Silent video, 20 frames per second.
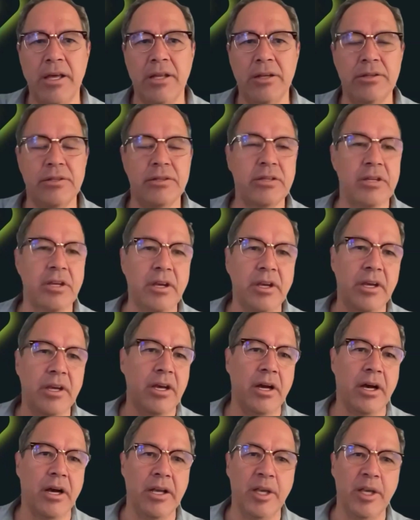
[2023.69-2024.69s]
and
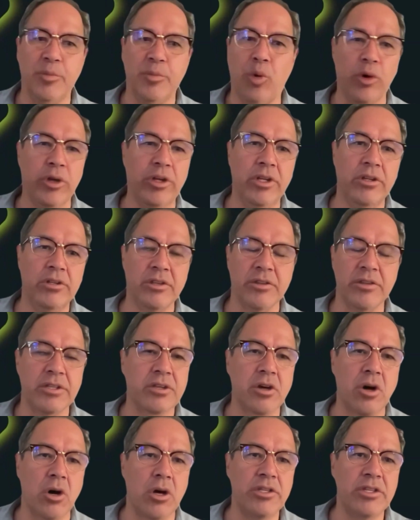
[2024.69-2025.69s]
it pointed to
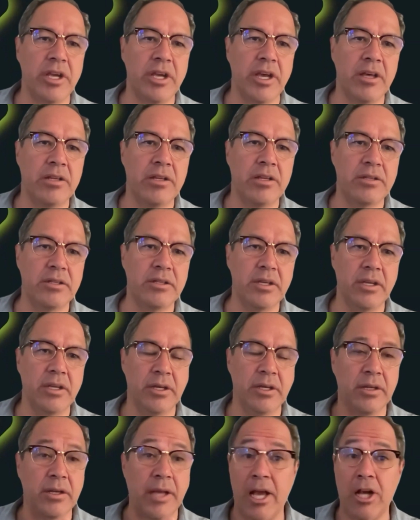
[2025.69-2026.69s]
this content
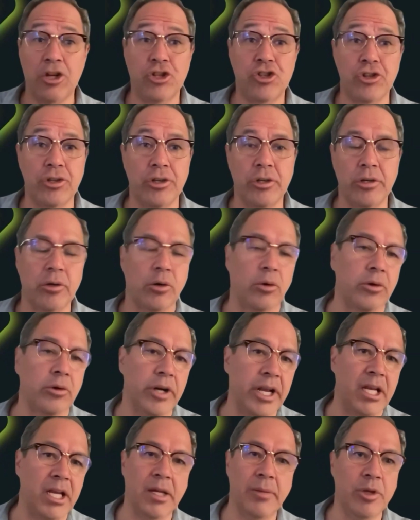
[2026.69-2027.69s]
in Azure
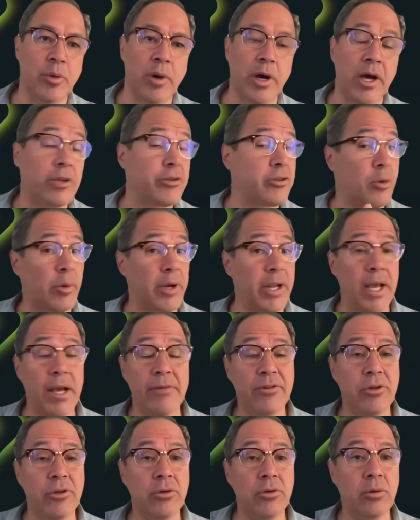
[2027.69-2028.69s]
or in AWS or what
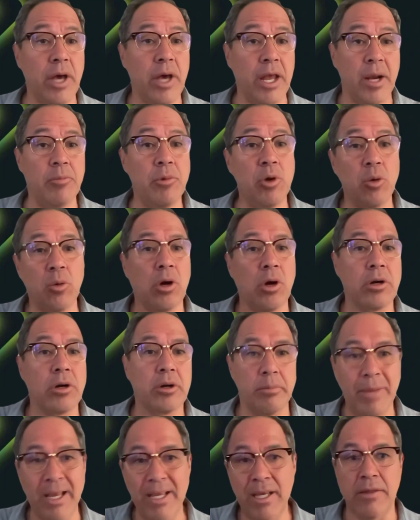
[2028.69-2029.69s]
have you, and I'm no
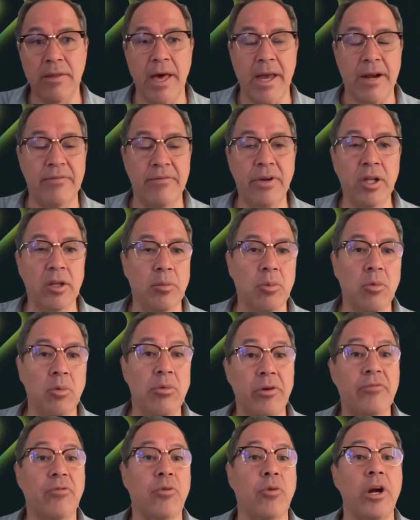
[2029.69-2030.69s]
longer making that
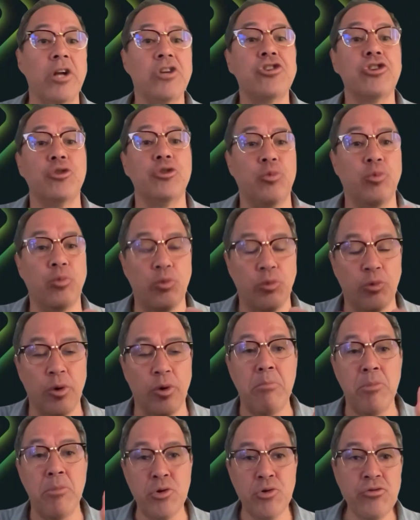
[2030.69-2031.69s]
available. Therefore, I should
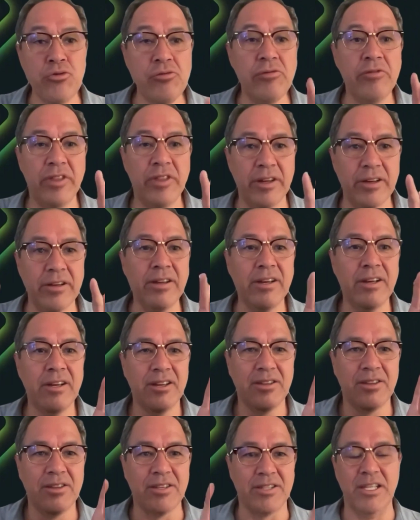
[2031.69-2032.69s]
remove the
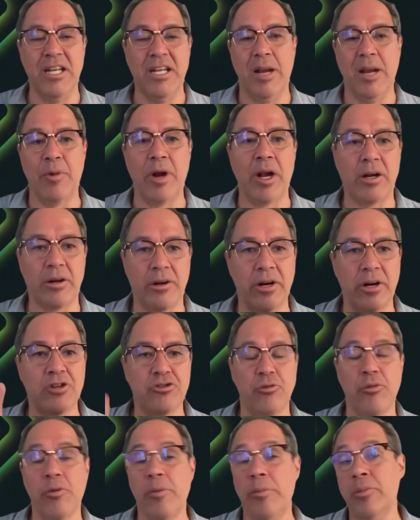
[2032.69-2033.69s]
CNAME record. I
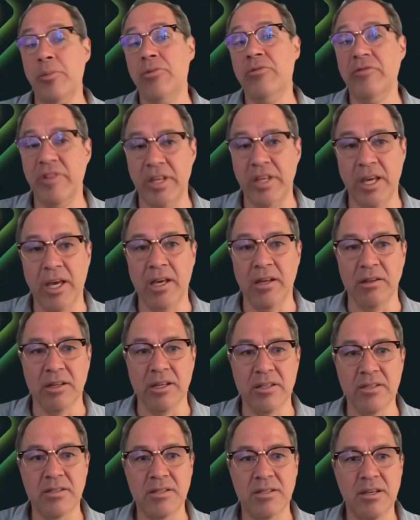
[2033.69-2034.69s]
should remove the
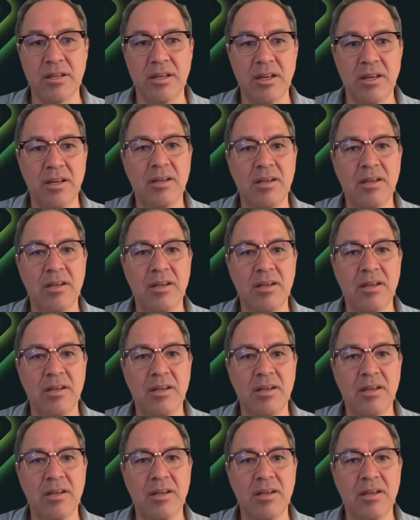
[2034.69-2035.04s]
alias.